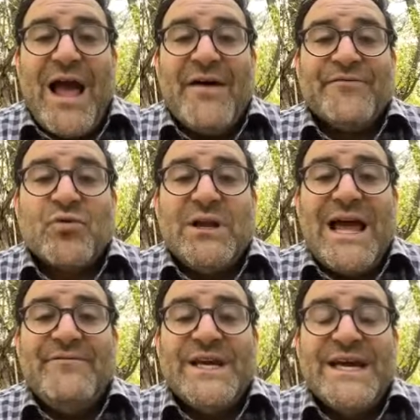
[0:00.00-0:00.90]
after
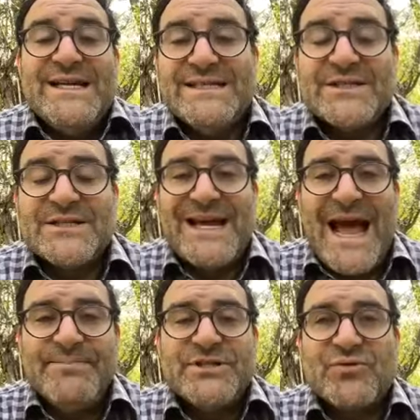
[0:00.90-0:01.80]
all, I have kings as my
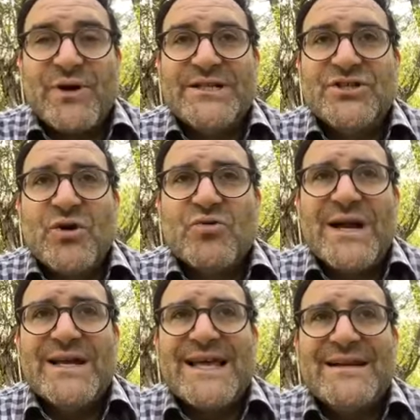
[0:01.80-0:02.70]
captives, right? He's so
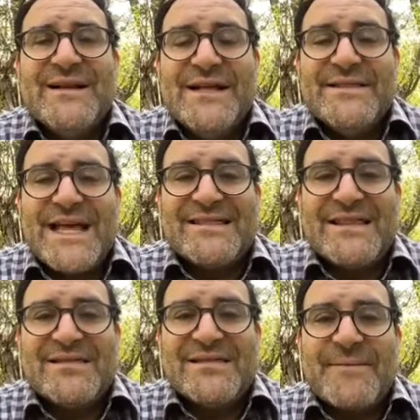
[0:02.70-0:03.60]
great that that
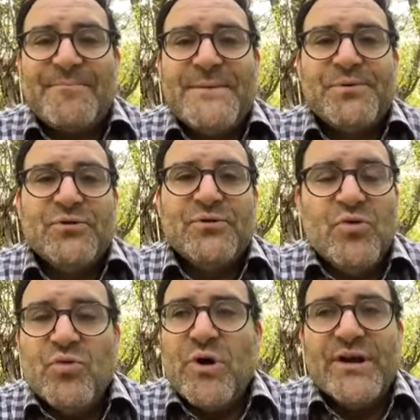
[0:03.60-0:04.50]
that people
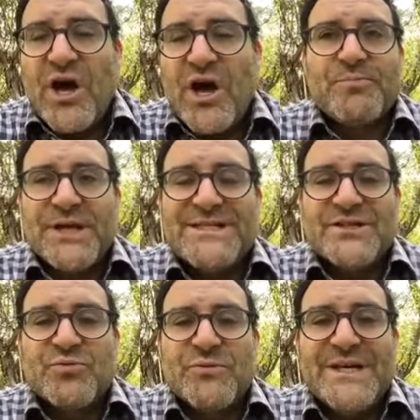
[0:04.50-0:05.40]
who in other
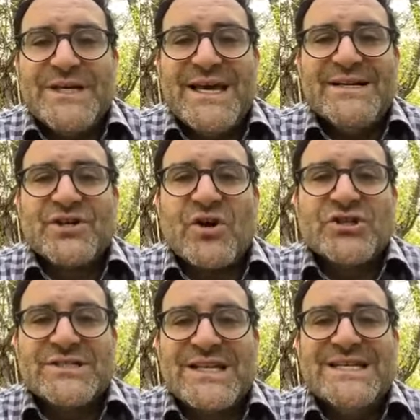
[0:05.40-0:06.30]
places would be kings are
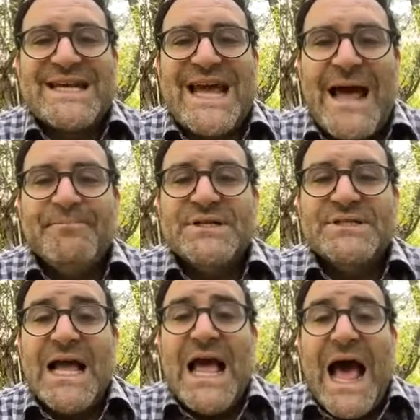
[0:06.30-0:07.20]
just his
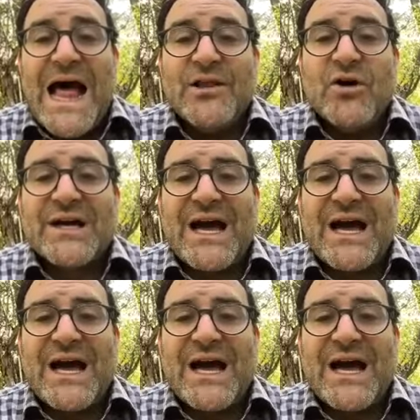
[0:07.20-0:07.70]
captains. No,